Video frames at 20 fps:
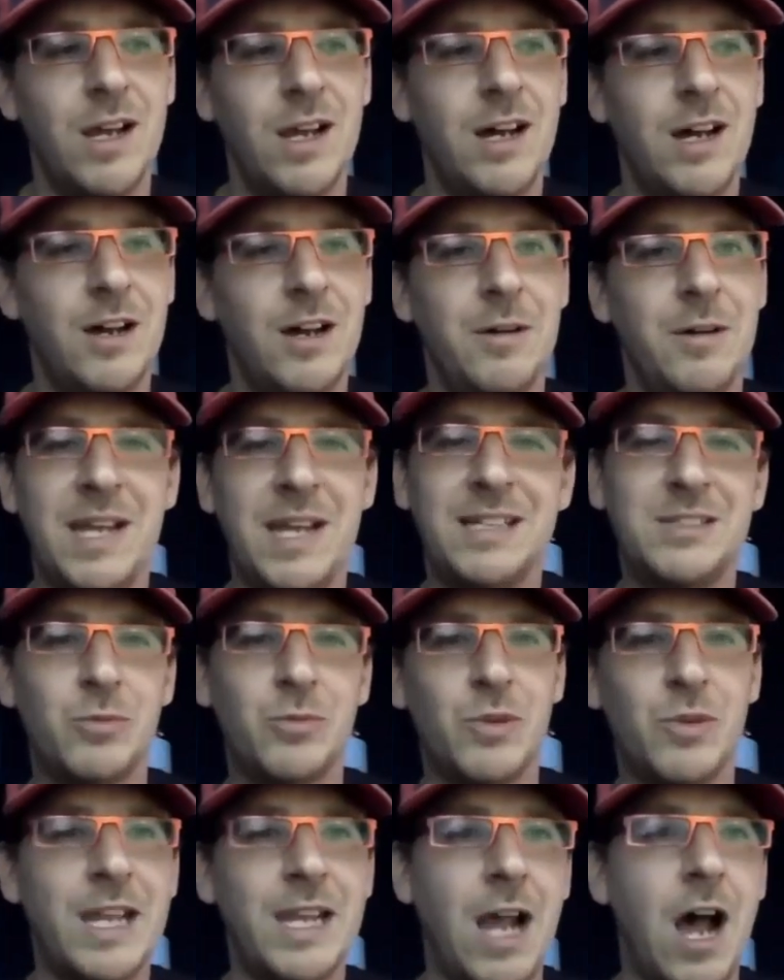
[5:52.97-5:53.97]
It's
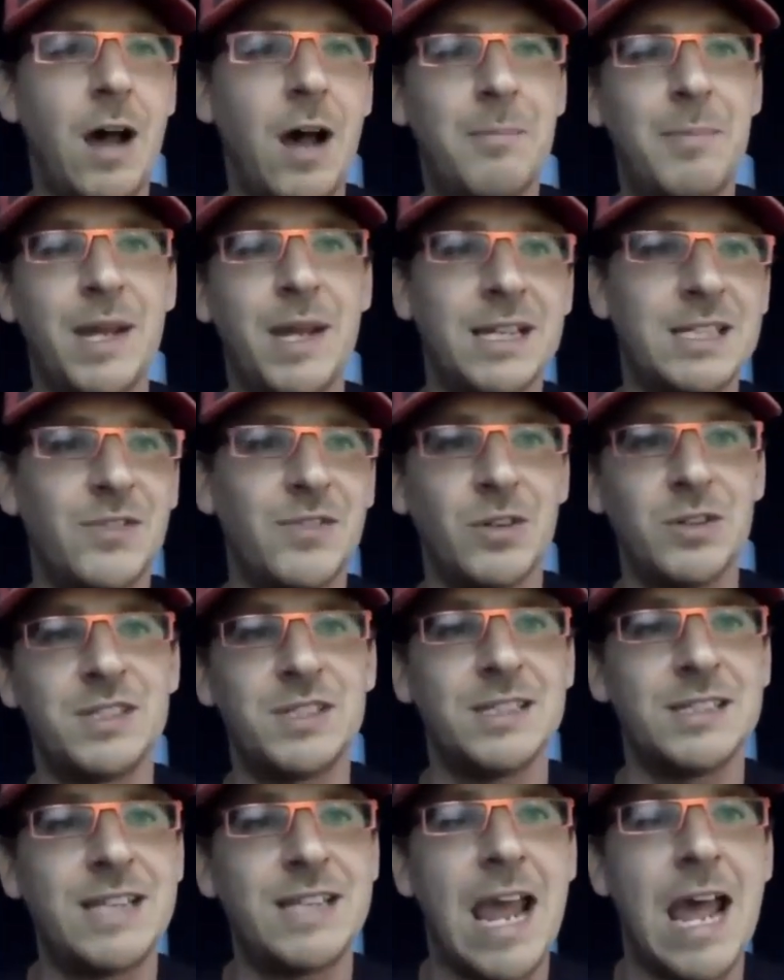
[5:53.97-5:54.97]
really OpEx
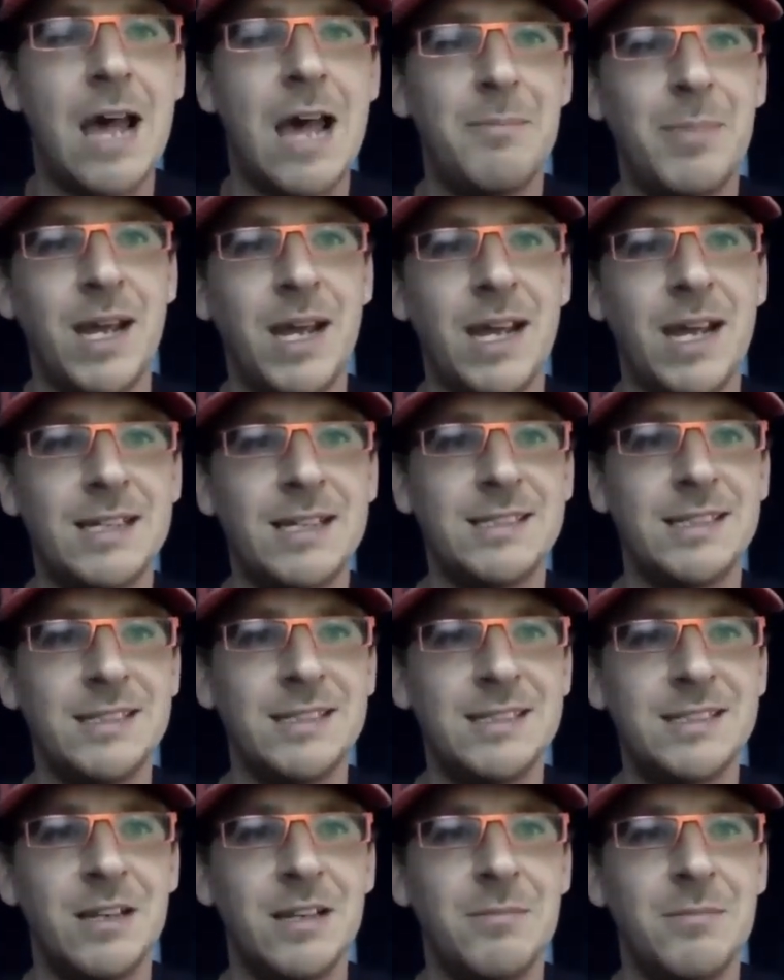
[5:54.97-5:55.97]
versus CapEx in
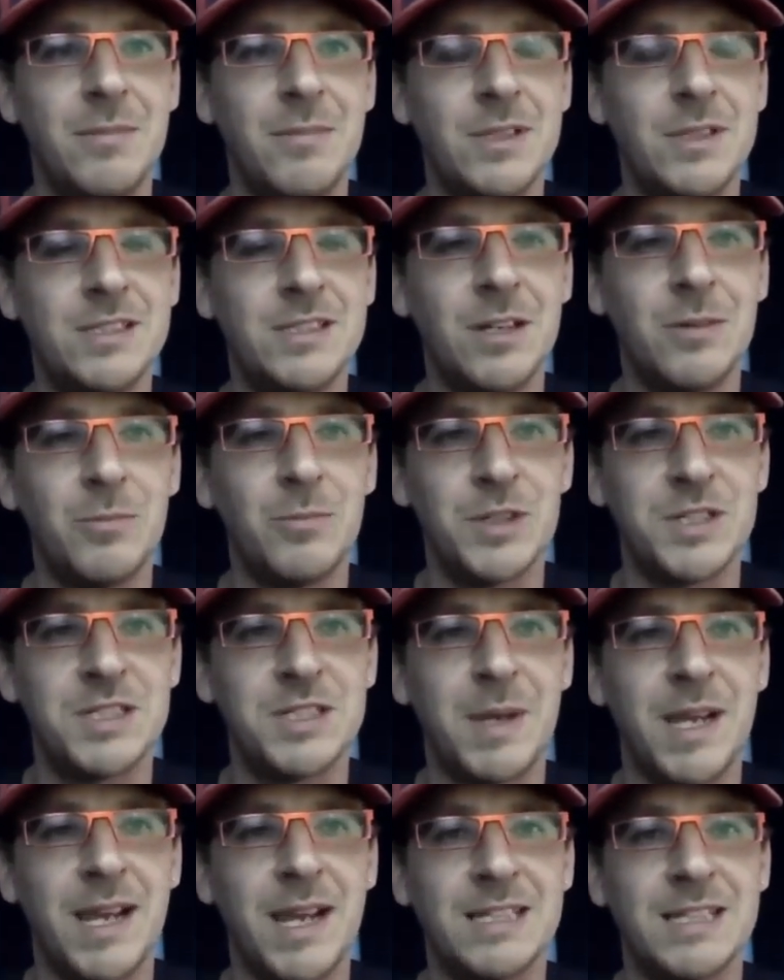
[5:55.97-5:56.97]
some
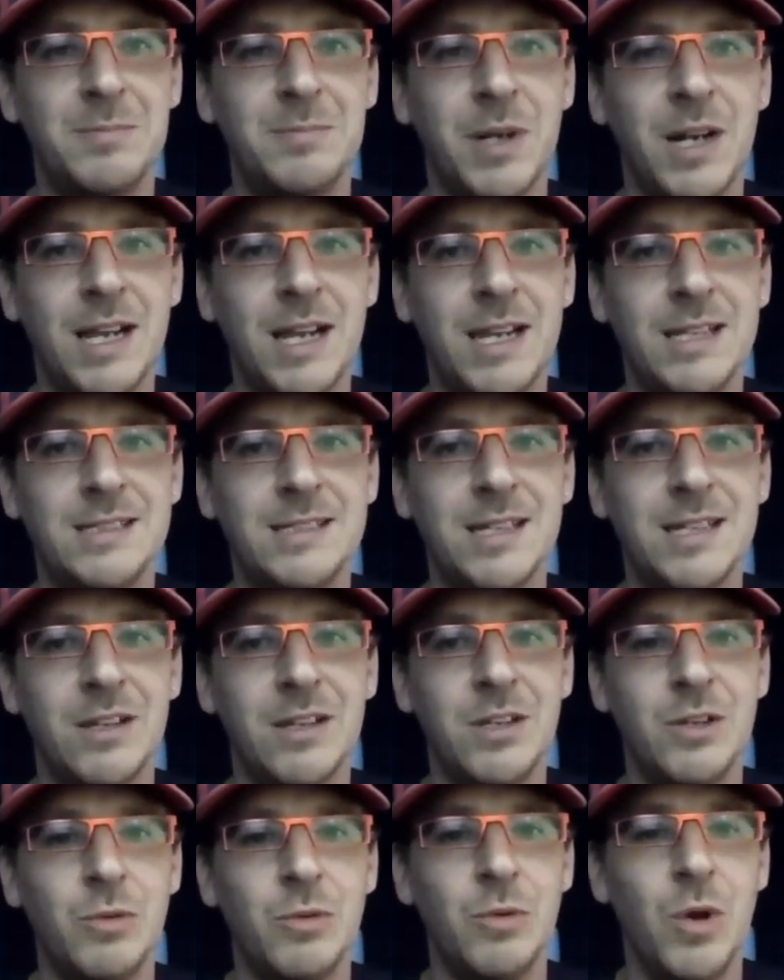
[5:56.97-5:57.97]
respects, but I can tell
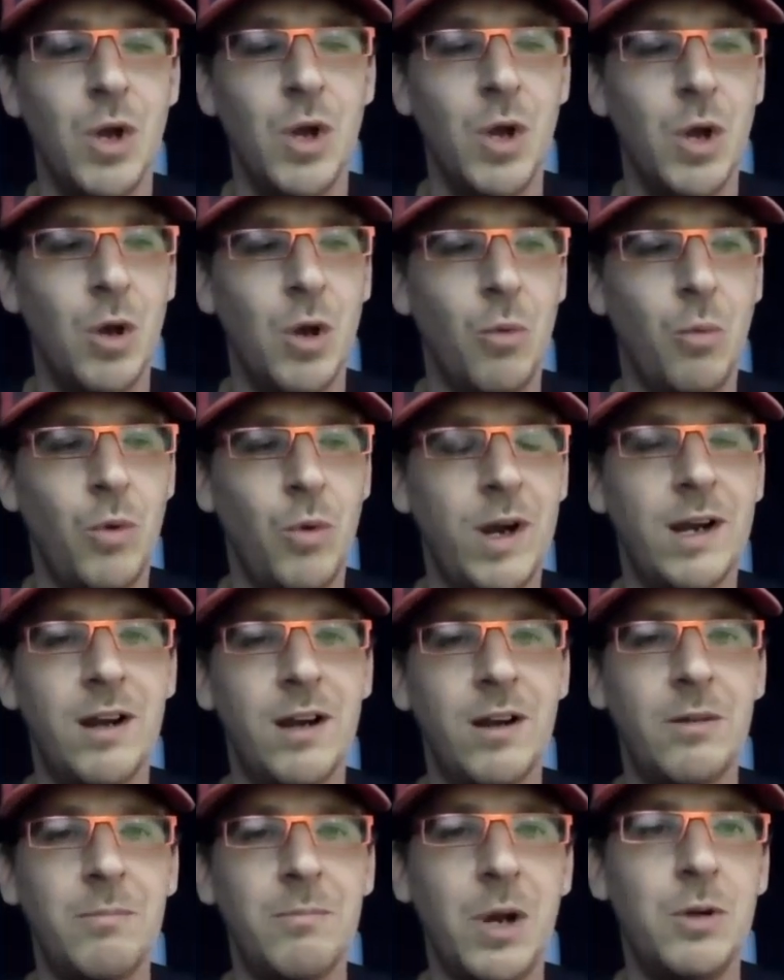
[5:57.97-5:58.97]
you
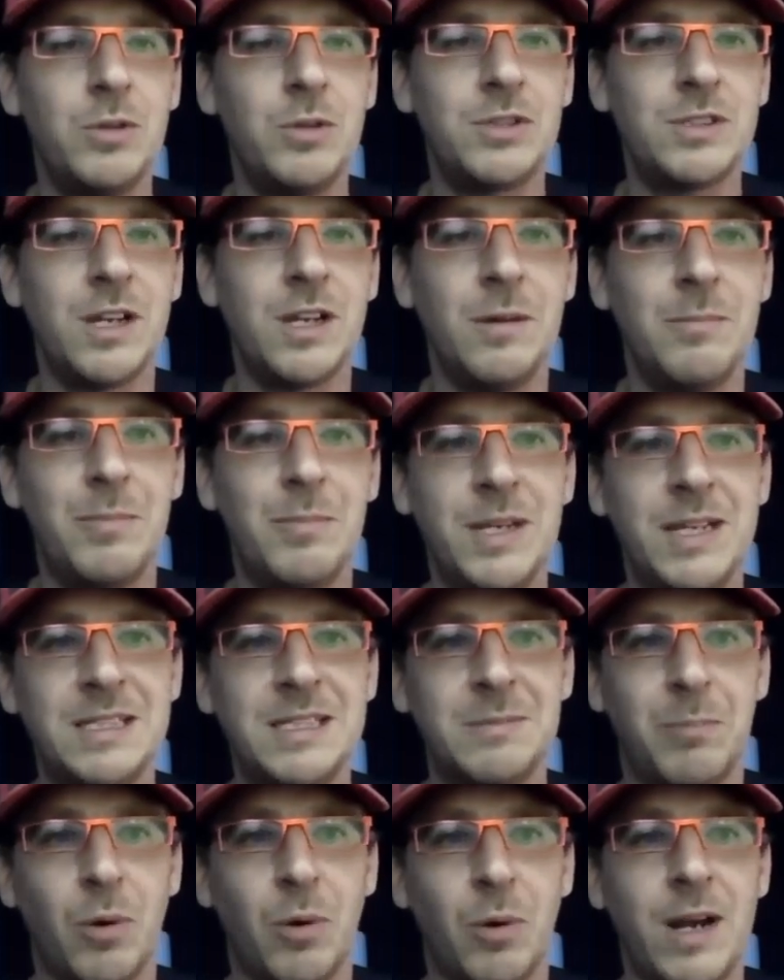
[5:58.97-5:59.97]
where most
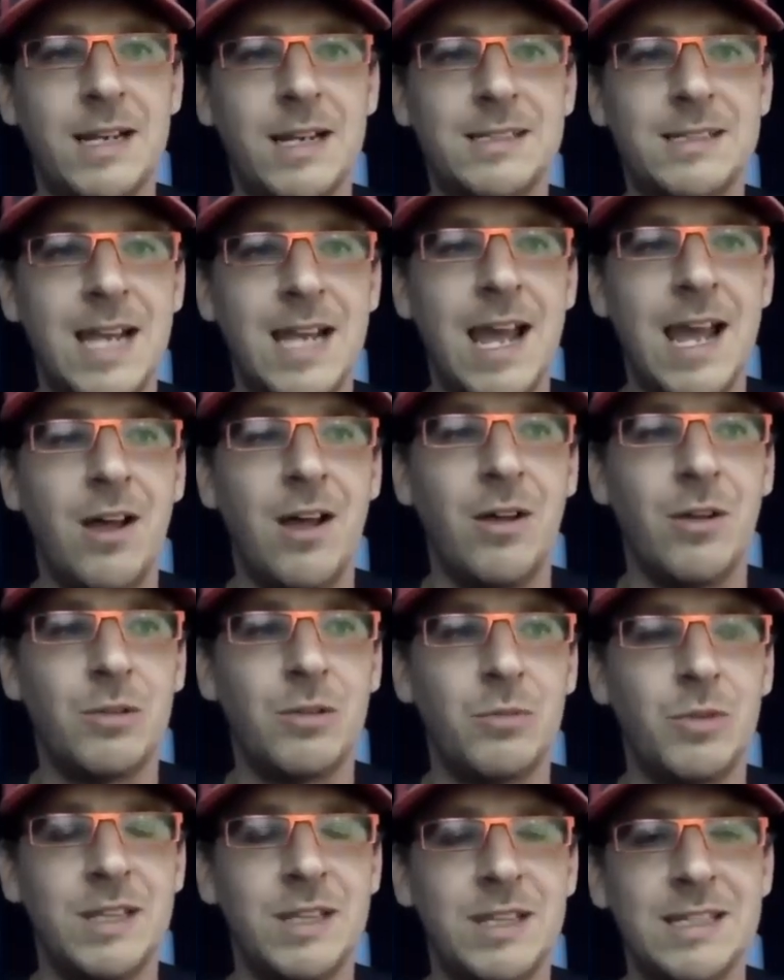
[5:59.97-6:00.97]
companies break
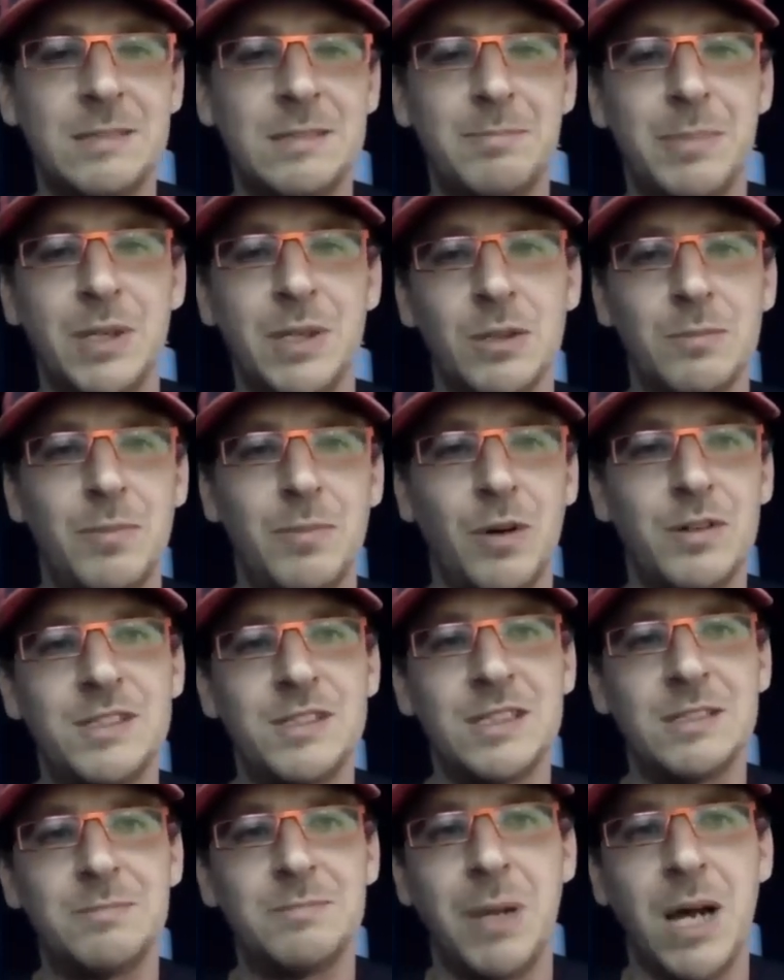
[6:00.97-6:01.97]
down with this build
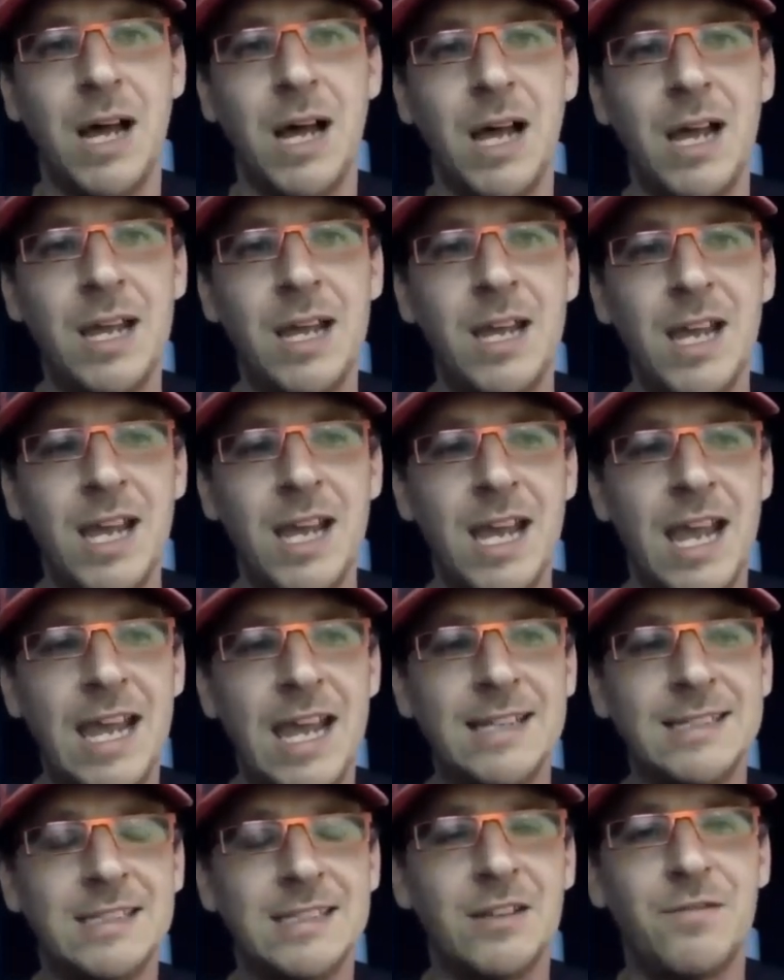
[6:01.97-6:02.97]
versus buy
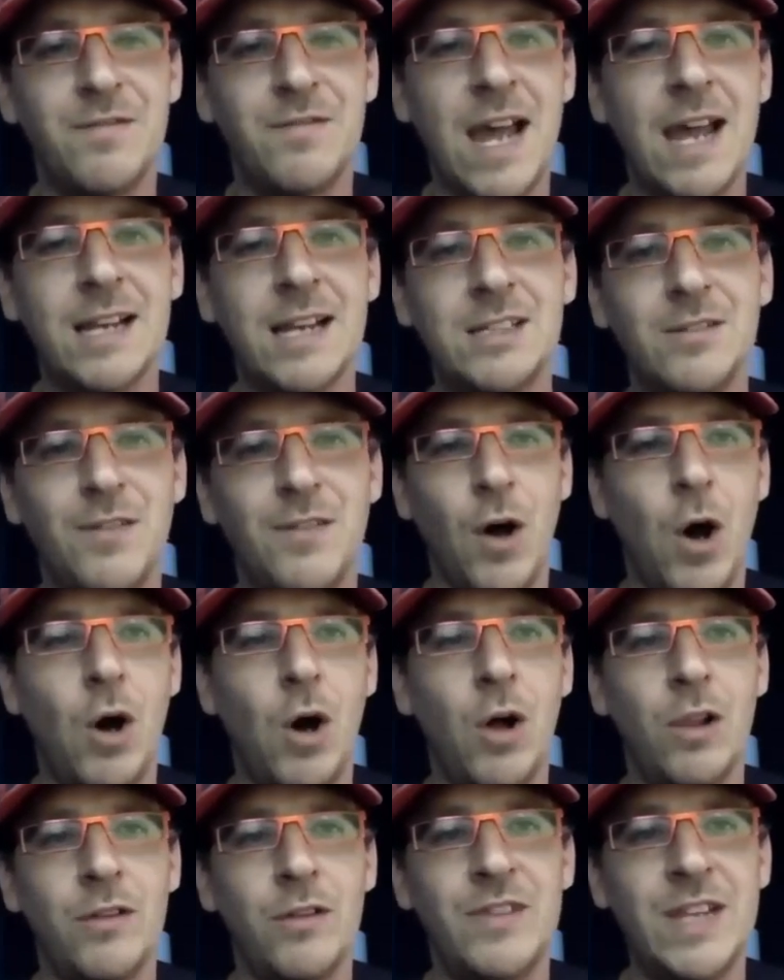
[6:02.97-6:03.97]
is the fact
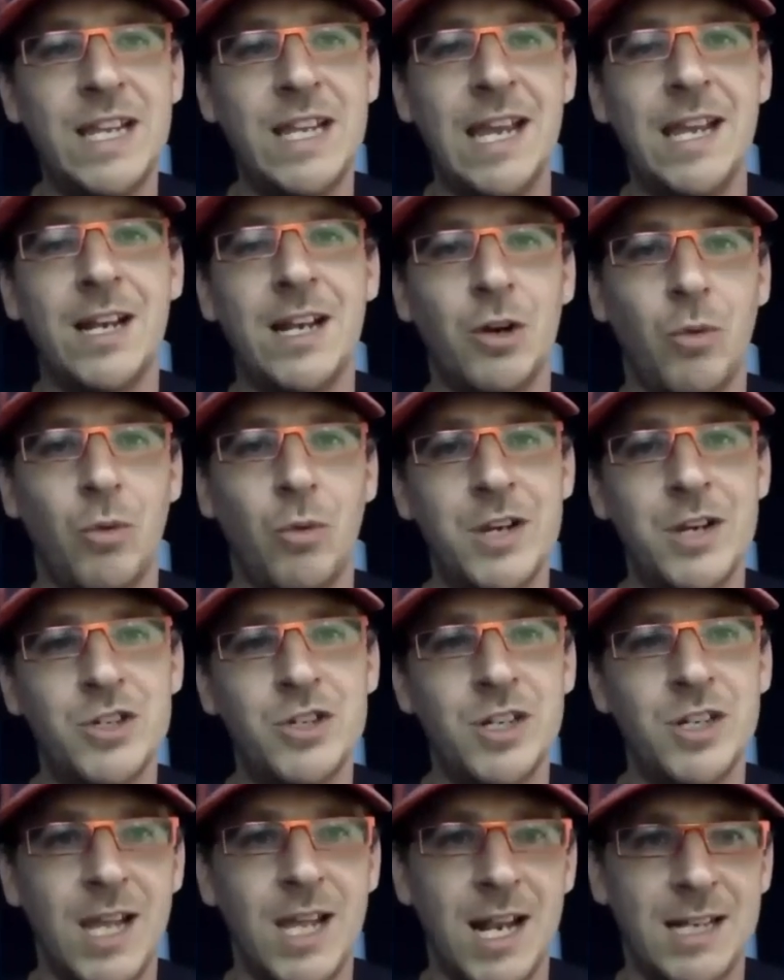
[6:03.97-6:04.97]
all of the
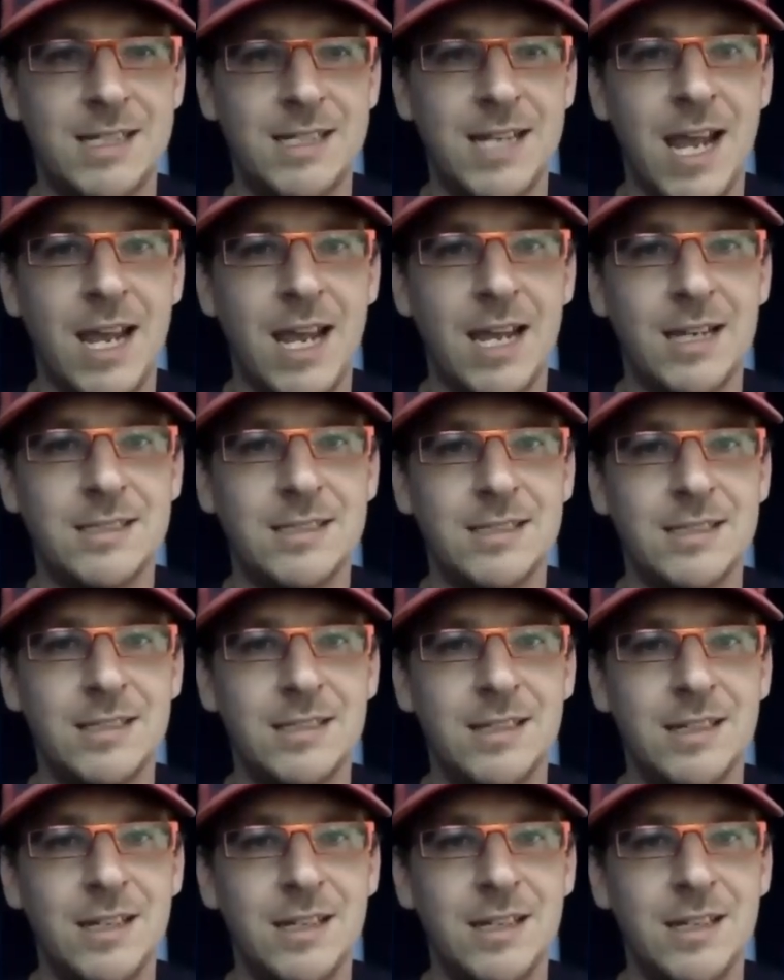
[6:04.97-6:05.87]
integration that it takes.